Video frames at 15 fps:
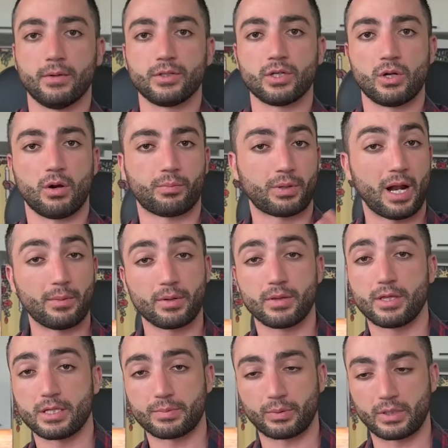you know, probably
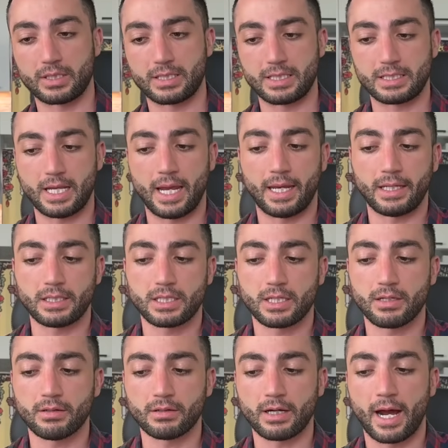this person's end
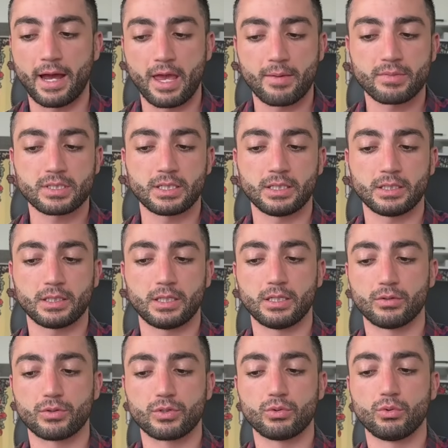here. I am seeing
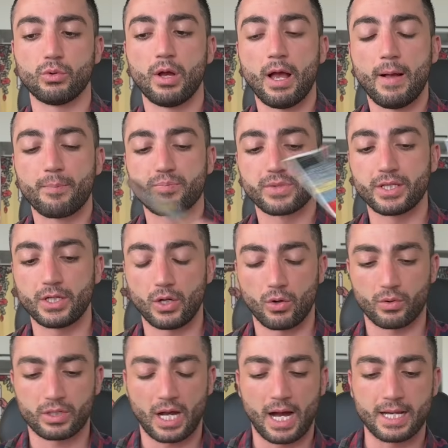here you
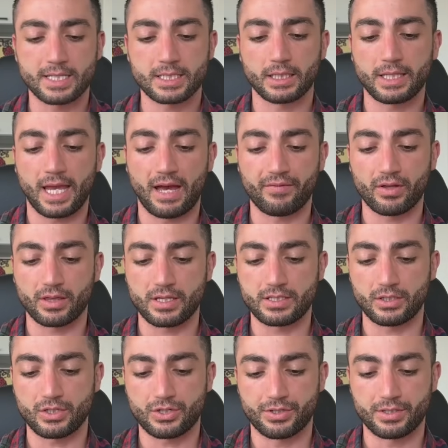know, constantly having
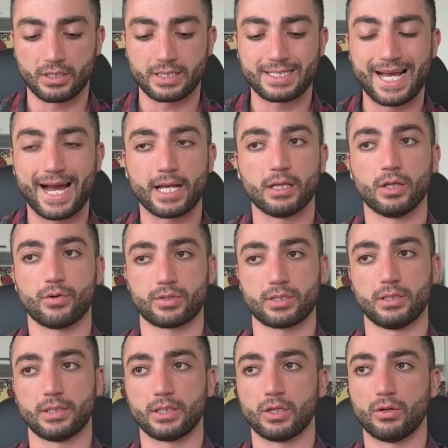this internal dialogues,
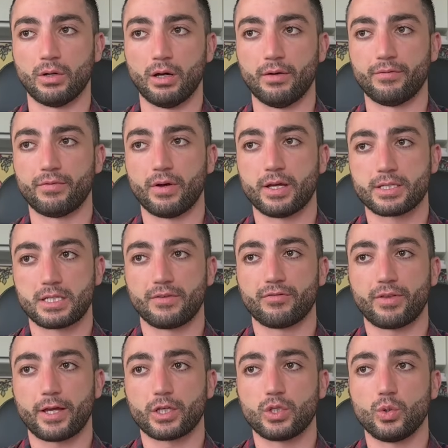Leo, of as
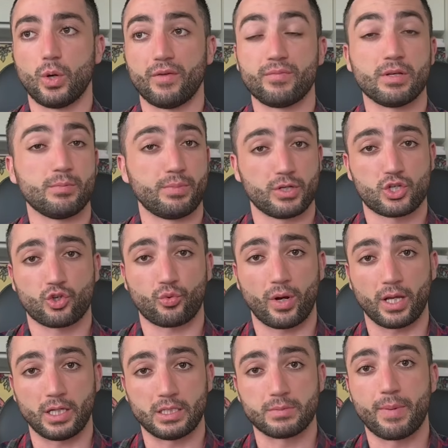if like you have been
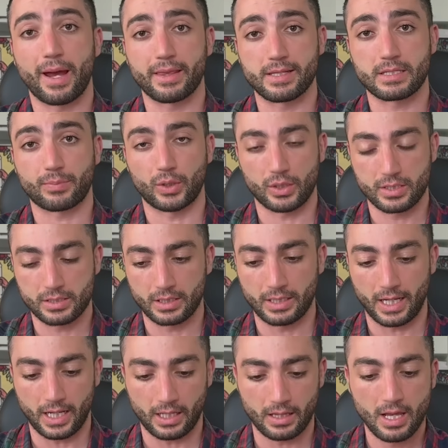betrayed by this
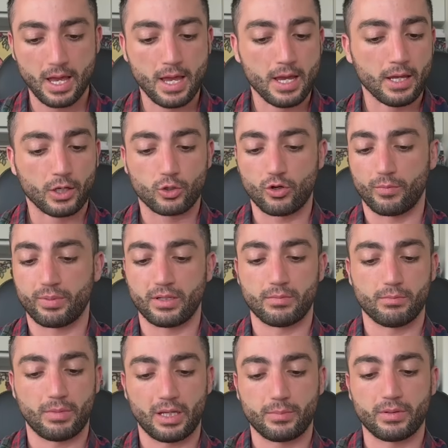person and you have
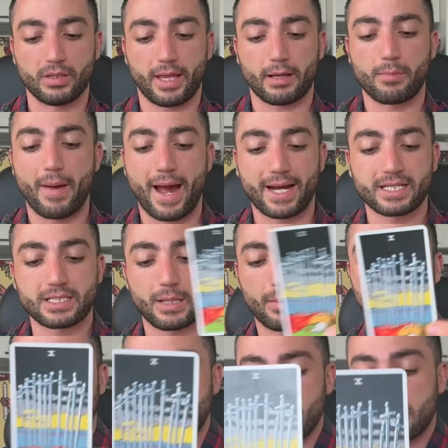been maybe like
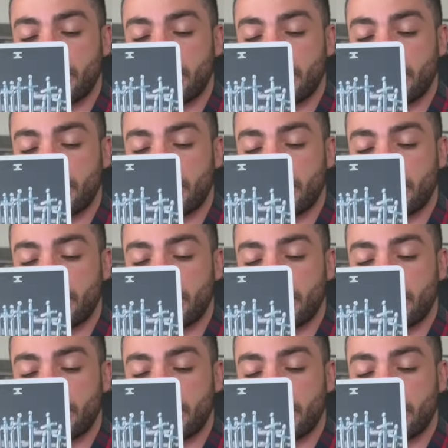backstabbed by this